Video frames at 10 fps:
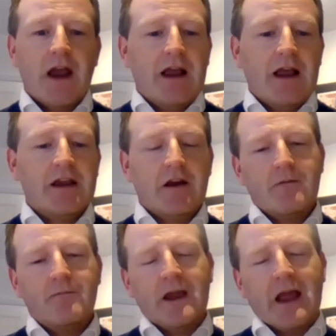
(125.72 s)

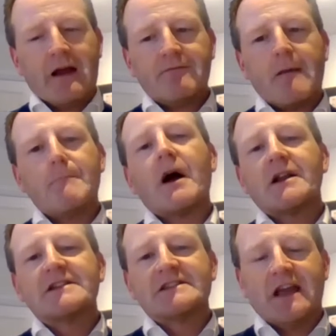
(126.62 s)
If we have that
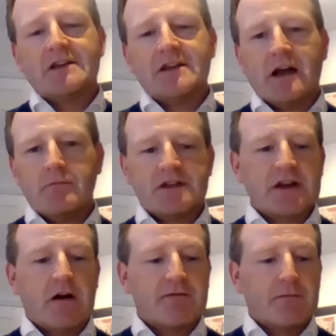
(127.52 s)
mindset, I would
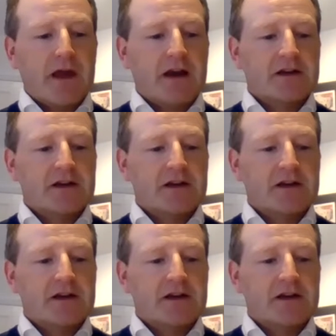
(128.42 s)
start from there.